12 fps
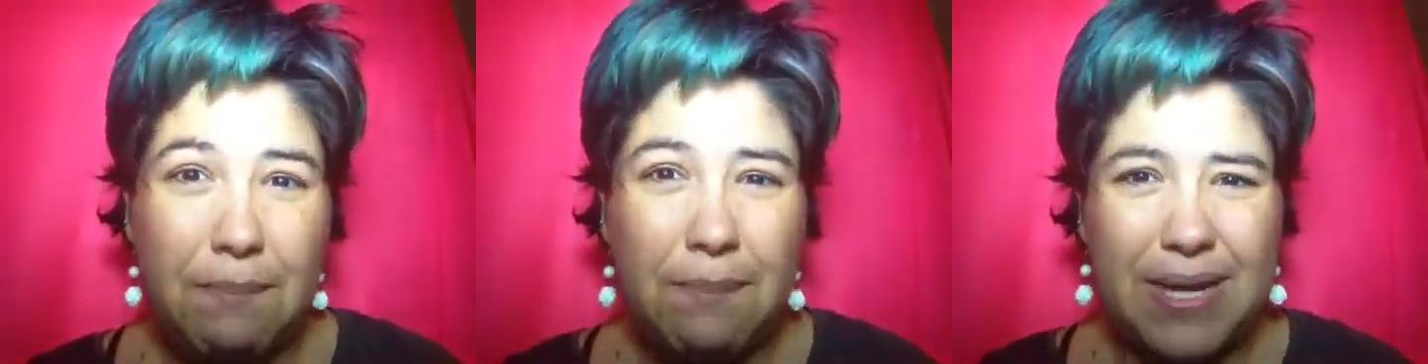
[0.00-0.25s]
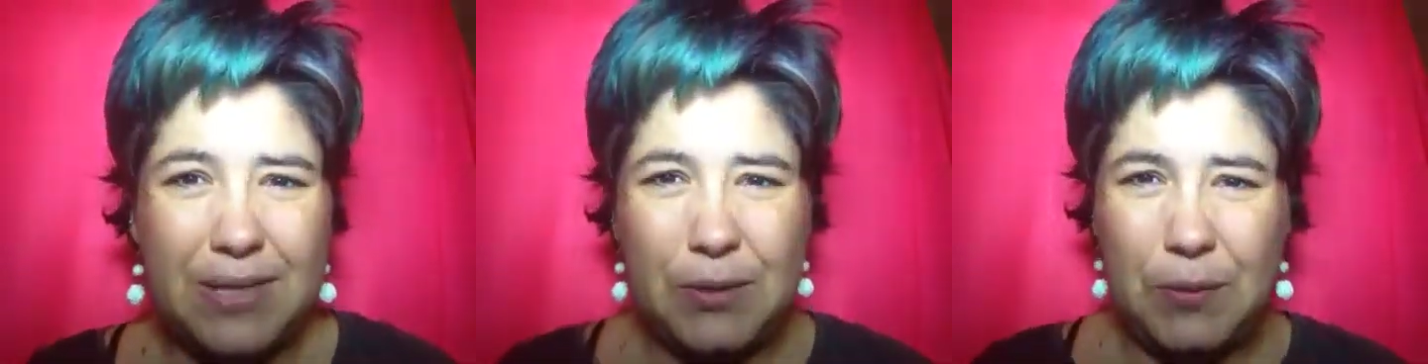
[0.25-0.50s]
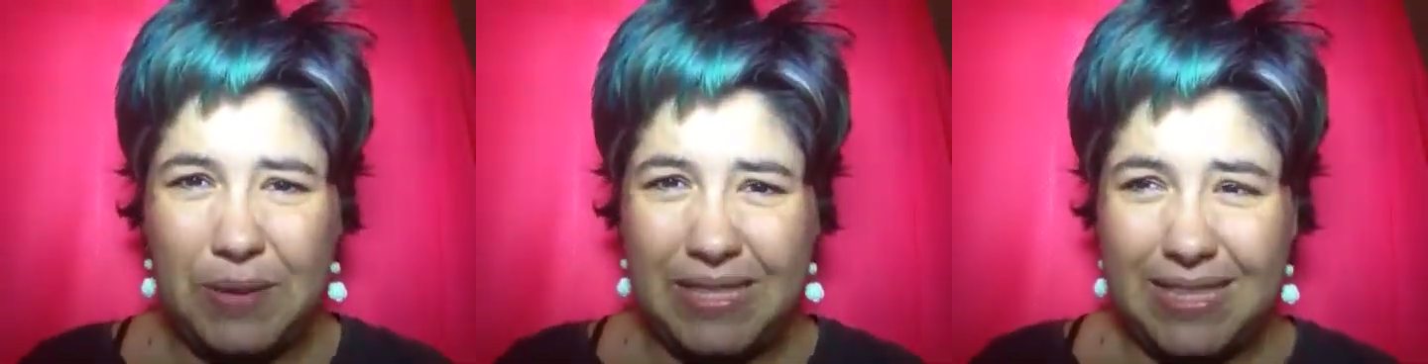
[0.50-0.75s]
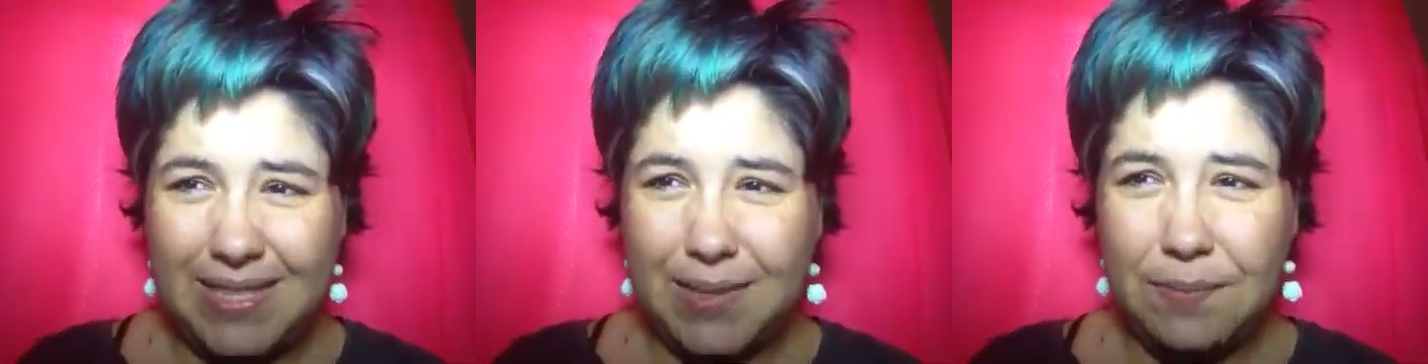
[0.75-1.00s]

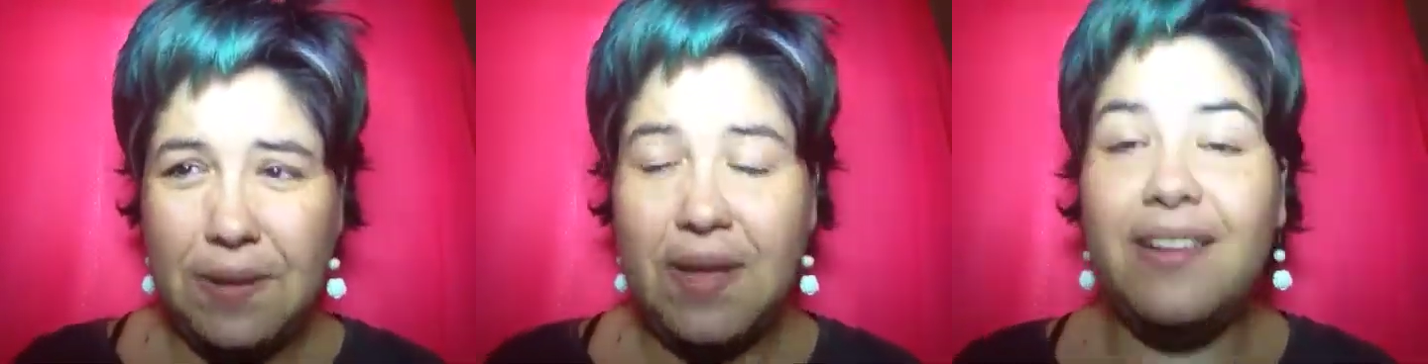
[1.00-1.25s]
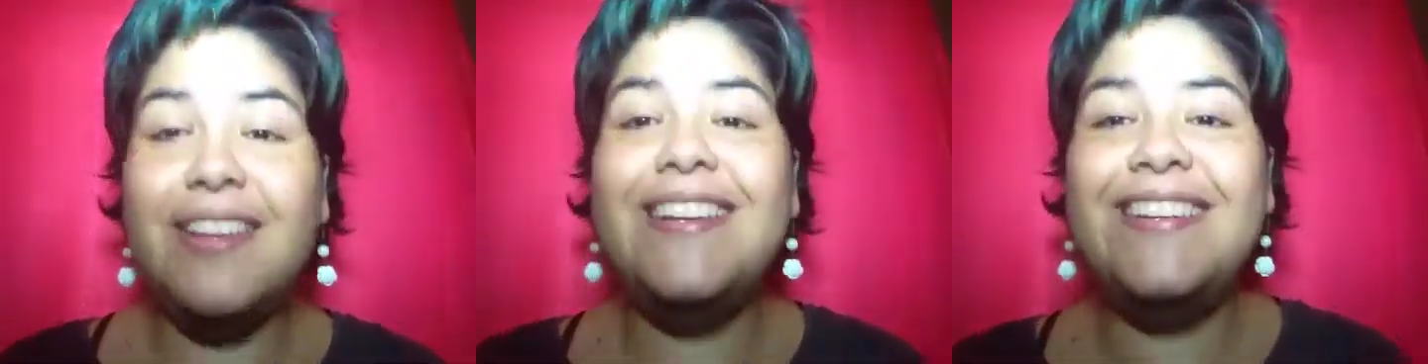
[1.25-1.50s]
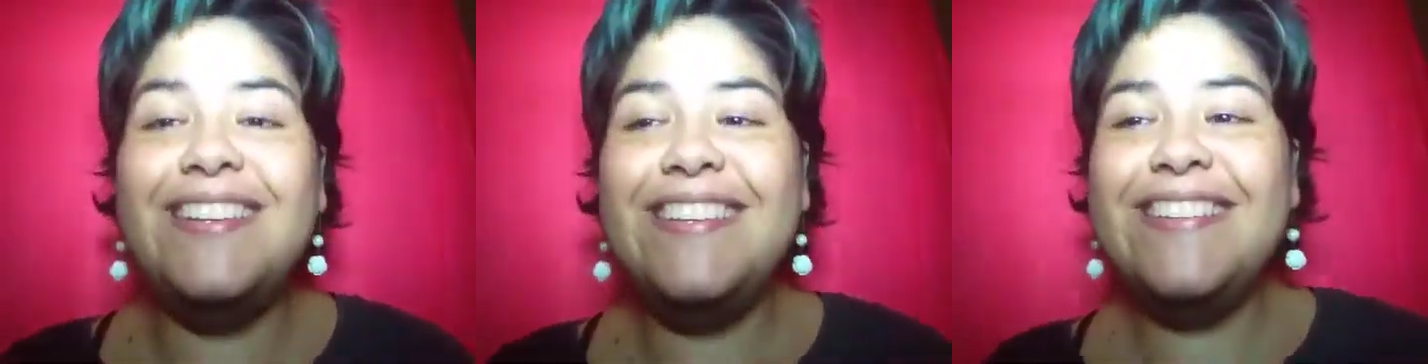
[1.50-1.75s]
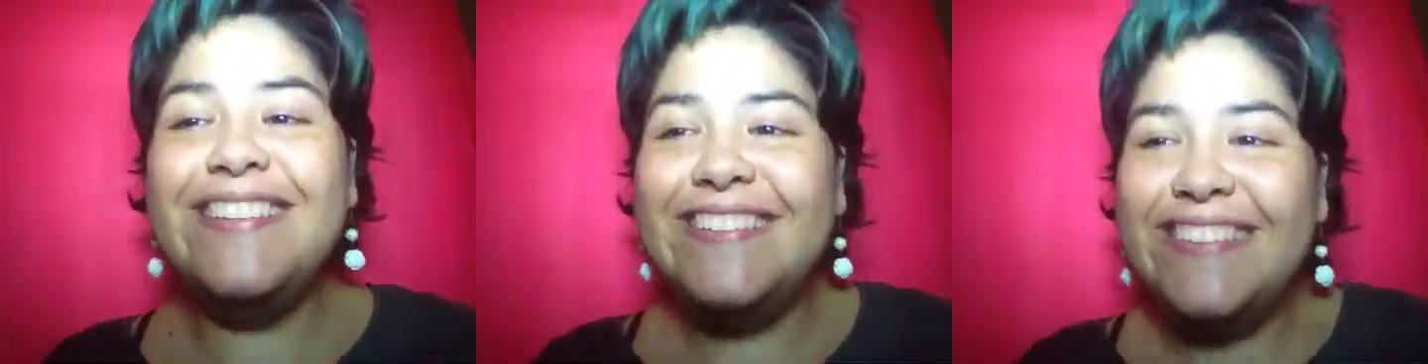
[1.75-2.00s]
patchouli smell.
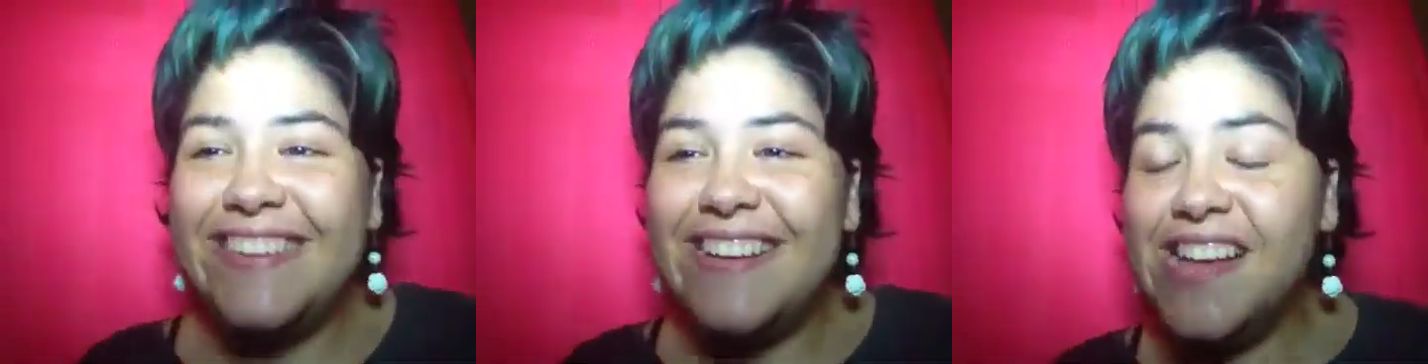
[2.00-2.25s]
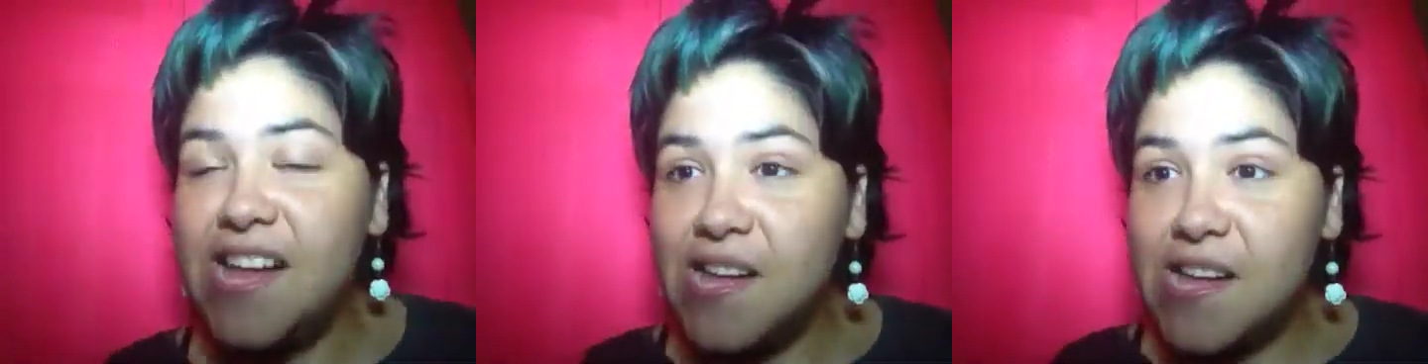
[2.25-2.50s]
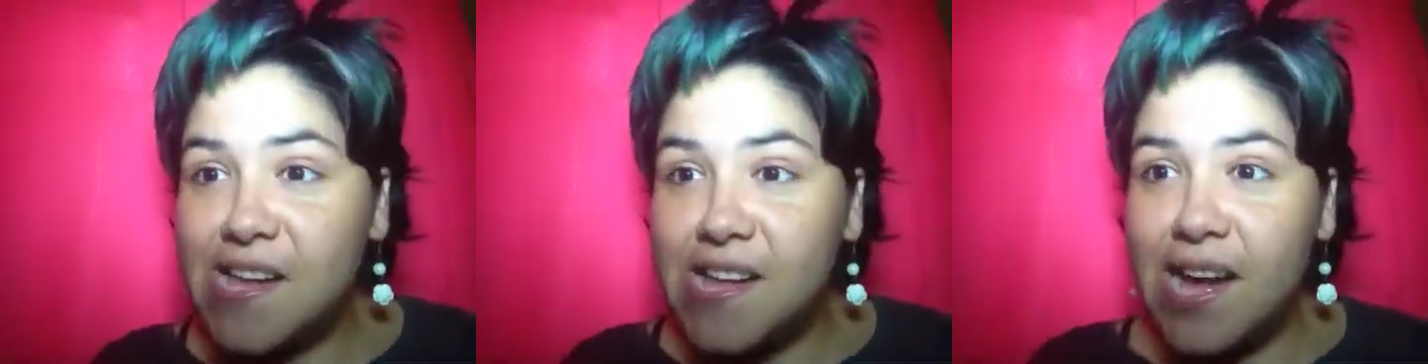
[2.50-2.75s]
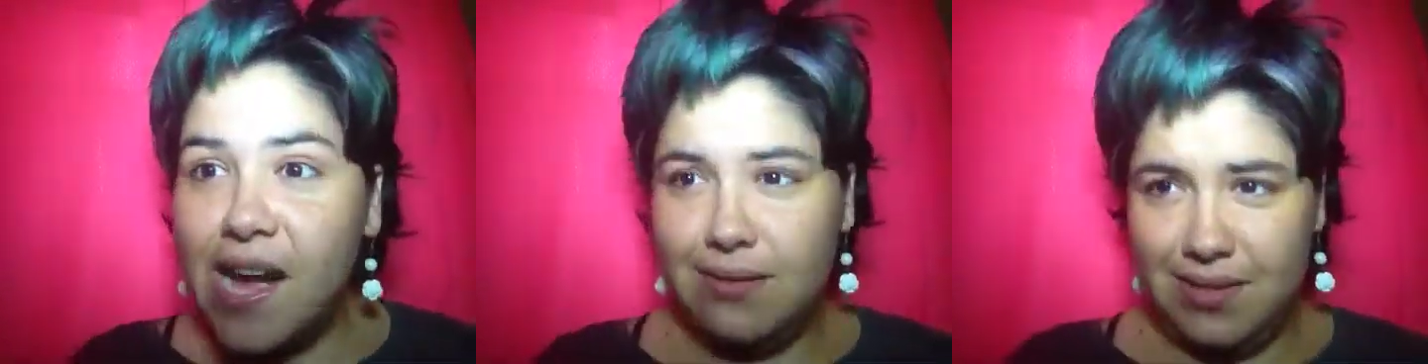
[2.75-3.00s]

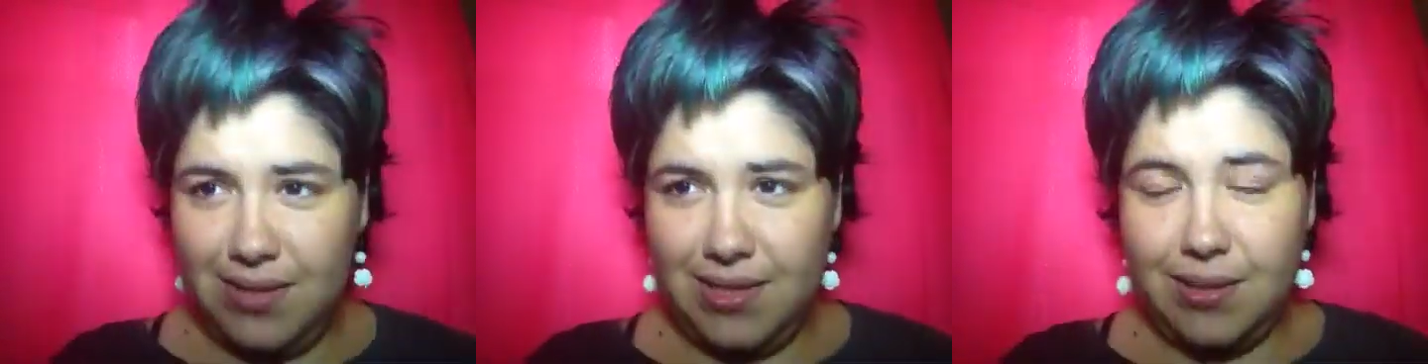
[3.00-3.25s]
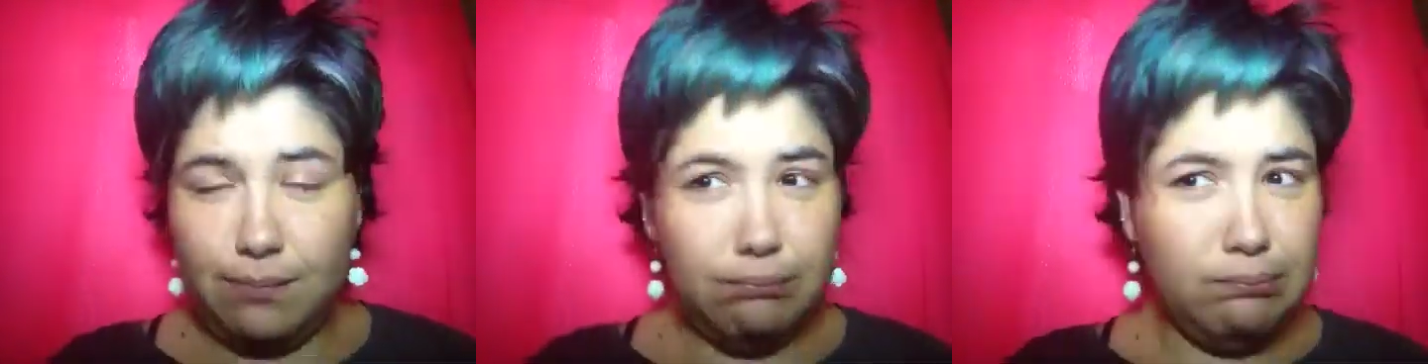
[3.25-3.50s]
I was like,